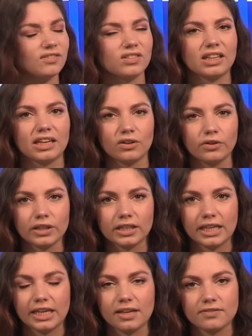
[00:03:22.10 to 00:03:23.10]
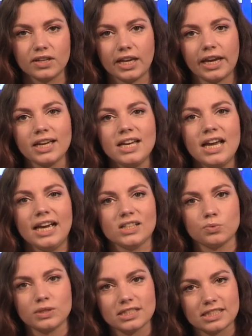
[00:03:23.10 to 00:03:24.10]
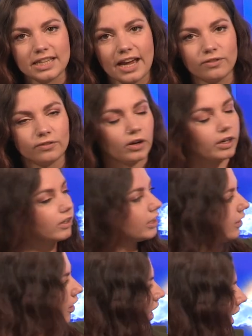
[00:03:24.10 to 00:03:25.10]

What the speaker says: of later in the evening as we see that front clear our